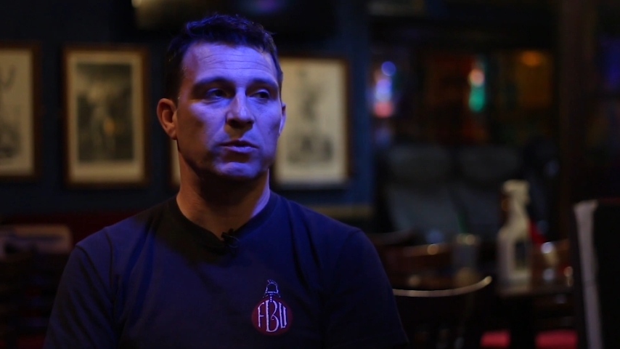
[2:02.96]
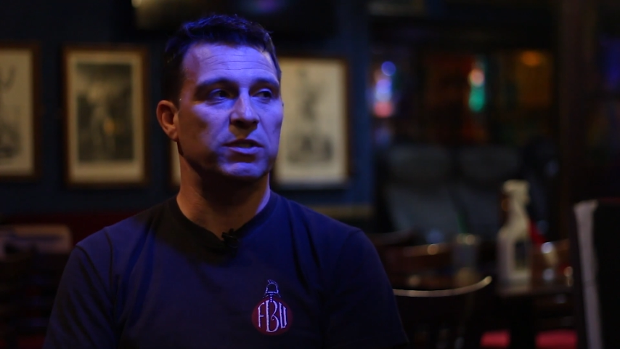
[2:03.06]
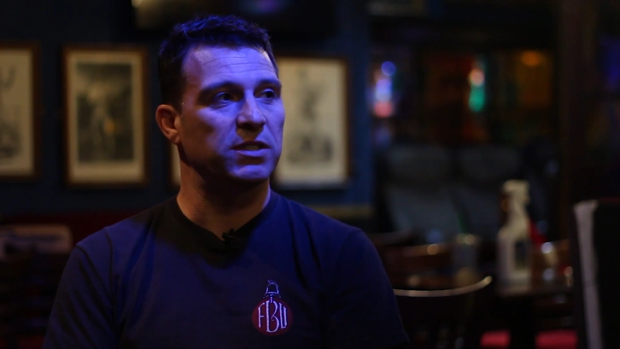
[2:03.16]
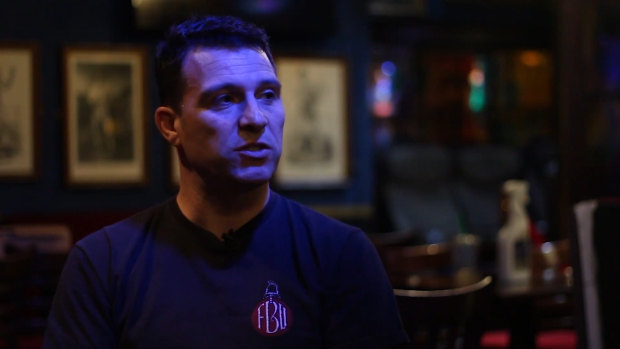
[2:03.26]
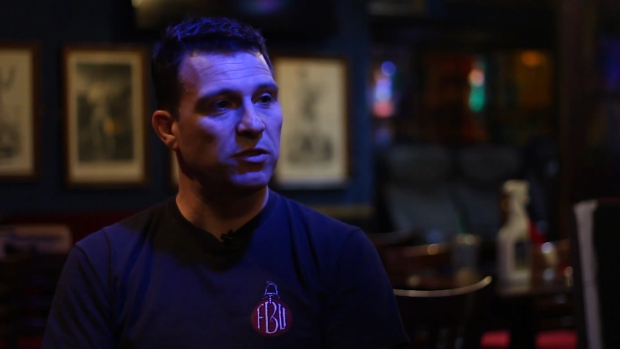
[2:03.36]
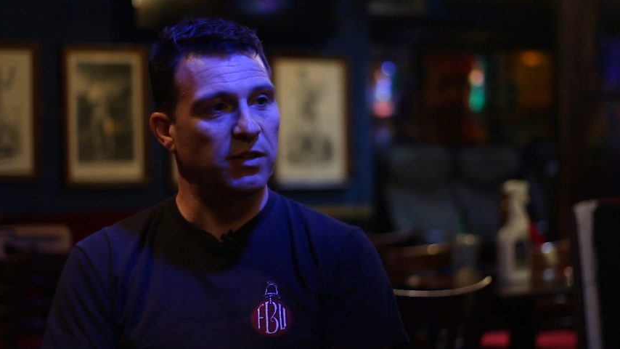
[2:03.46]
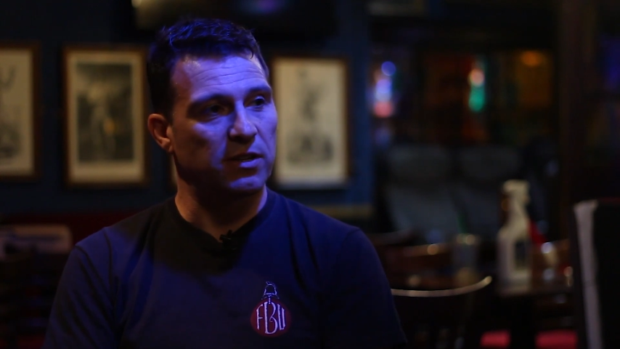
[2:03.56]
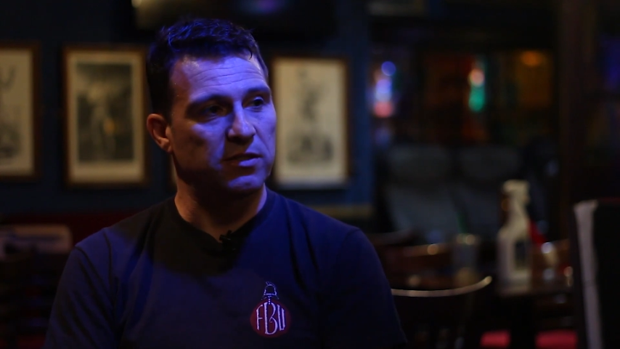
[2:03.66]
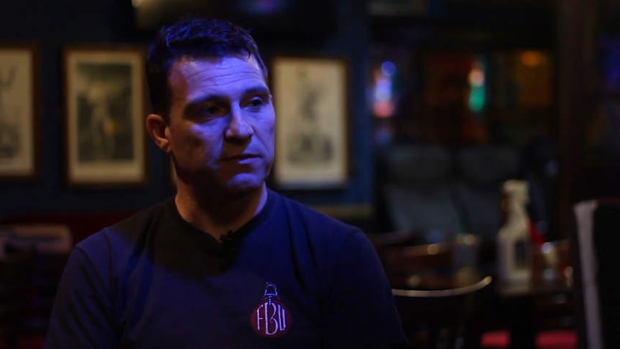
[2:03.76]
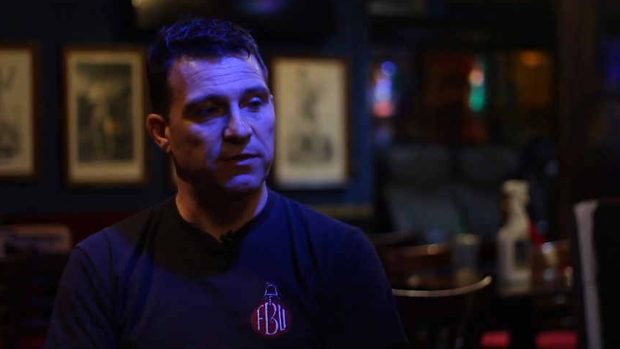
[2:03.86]
was in
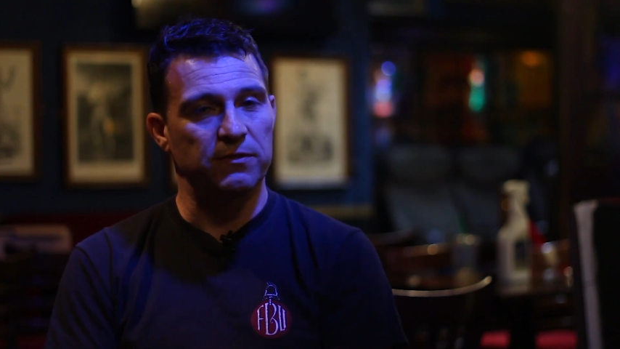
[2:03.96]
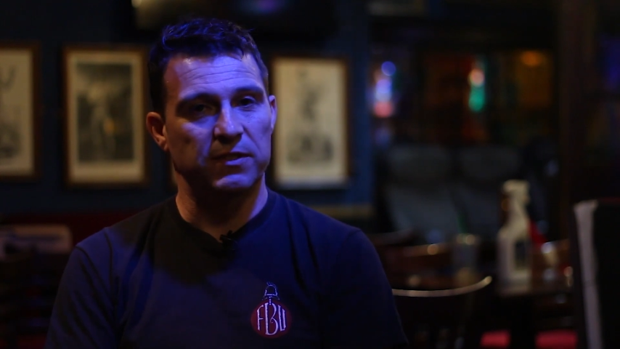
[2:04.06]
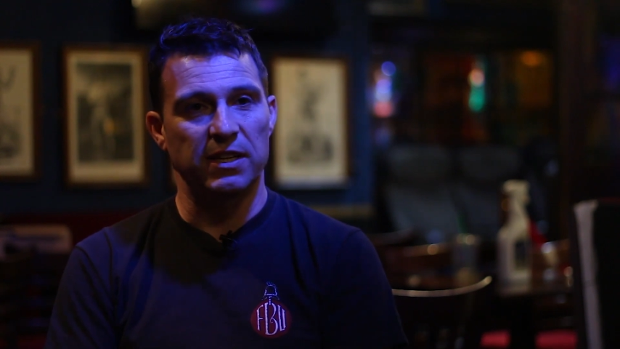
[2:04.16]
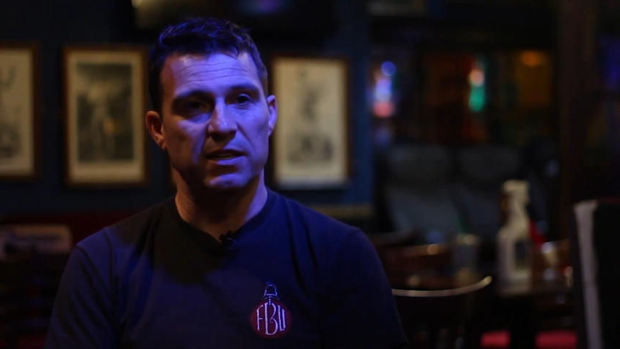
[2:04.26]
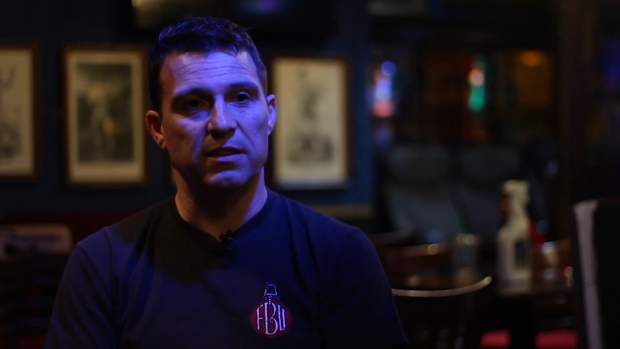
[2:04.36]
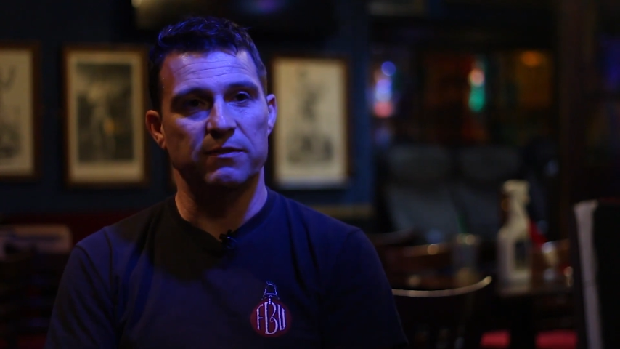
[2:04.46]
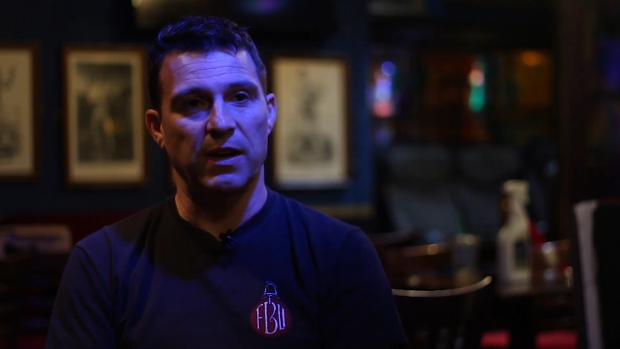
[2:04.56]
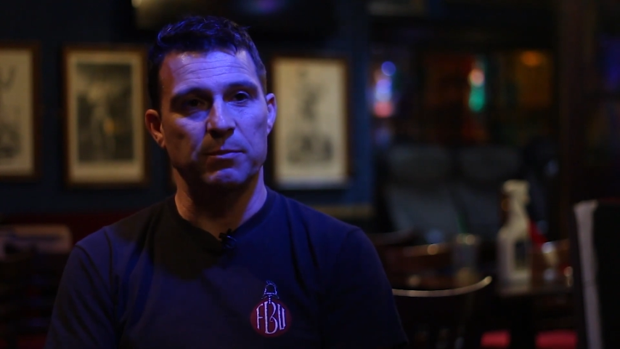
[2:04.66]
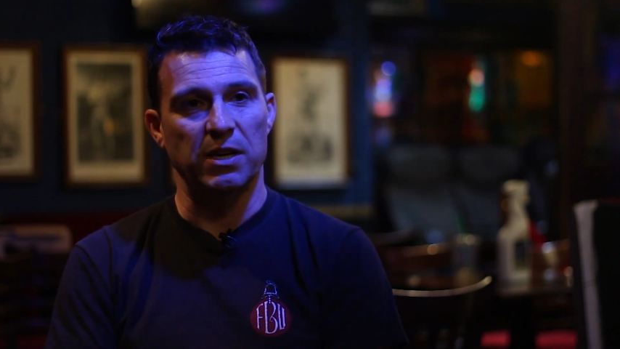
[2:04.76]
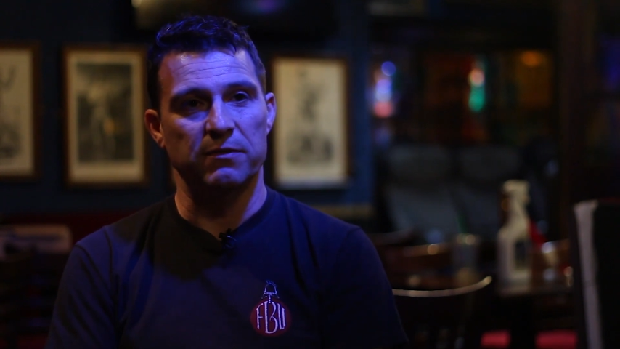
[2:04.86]
2015 at the
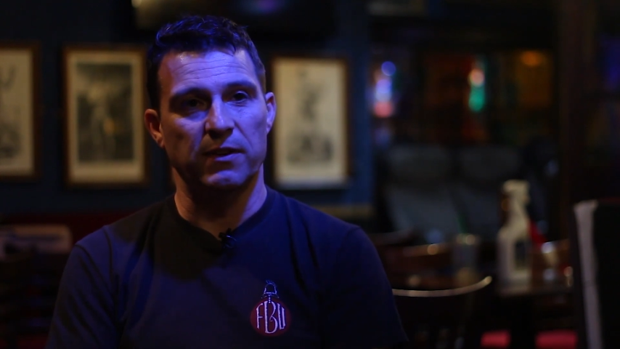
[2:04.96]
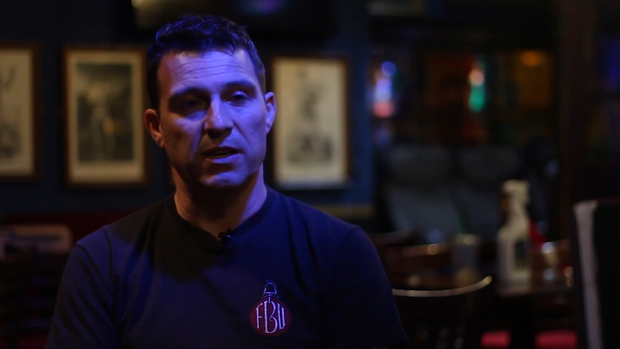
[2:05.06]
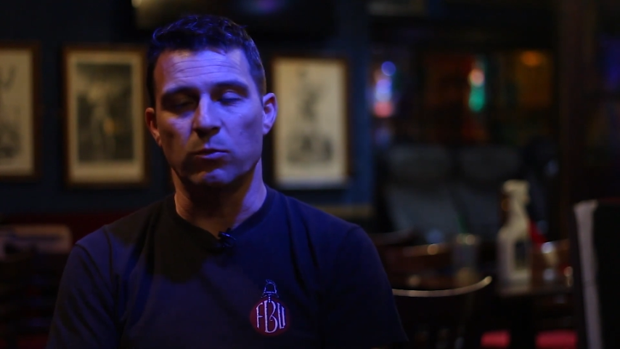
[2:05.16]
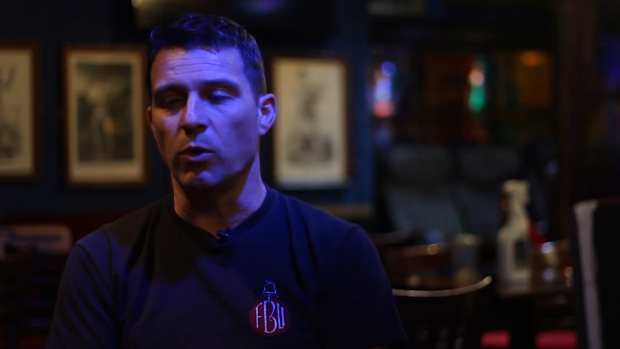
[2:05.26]
Fab Cafe, the